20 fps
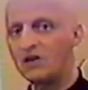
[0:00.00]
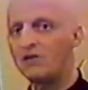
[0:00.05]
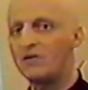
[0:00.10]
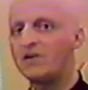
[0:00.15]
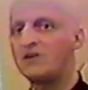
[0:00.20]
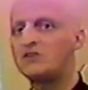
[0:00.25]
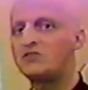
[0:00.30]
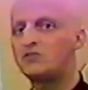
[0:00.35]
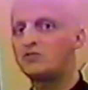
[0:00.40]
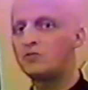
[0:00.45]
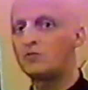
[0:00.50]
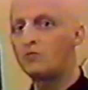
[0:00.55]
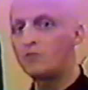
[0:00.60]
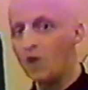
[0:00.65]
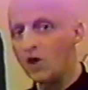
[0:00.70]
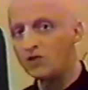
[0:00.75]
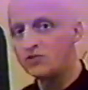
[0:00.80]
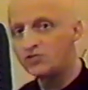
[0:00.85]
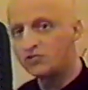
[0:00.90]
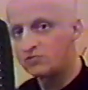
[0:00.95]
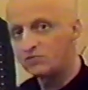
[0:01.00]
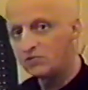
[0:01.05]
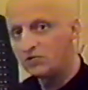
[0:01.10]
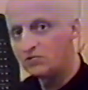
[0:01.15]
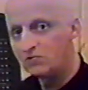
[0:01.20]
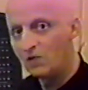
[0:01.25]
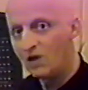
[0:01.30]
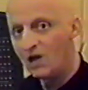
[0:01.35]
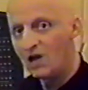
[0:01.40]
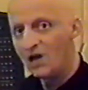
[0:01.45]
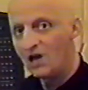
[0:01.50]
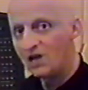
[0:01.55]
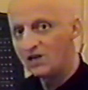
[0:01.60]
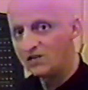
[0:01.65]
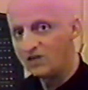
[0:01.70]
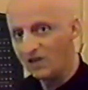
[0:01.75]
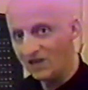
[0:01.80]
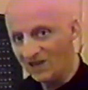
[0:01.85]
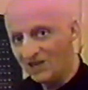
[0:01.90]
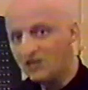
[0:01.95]
going to run through
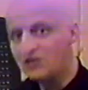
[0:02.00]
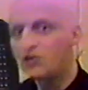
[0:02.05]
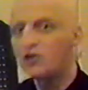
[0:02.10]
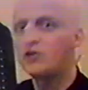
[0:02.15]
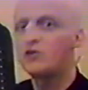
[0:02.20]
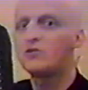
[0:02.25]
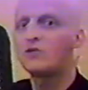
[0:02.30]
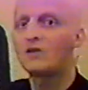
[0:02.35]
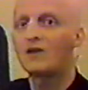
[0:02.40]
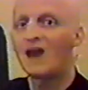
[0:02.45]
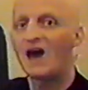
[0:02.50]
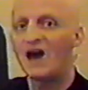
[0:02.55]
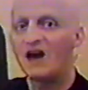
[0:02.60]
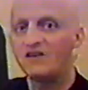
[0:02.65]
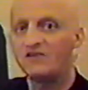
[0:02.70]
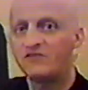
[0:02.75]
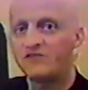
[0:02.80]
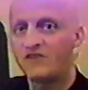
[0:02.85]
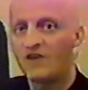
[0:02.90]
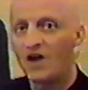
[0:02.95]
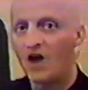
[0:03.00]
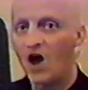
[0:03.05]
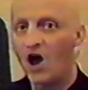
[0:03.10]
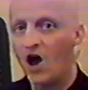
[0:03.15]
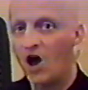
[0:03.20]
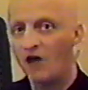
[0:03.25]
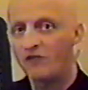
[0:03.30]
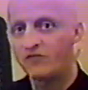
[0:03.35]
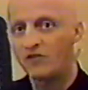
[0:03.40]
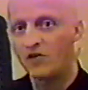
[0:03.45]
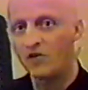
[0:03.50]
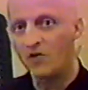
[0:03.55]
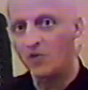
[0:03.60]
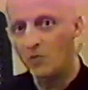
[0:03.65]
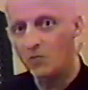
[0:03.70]
the internal life of a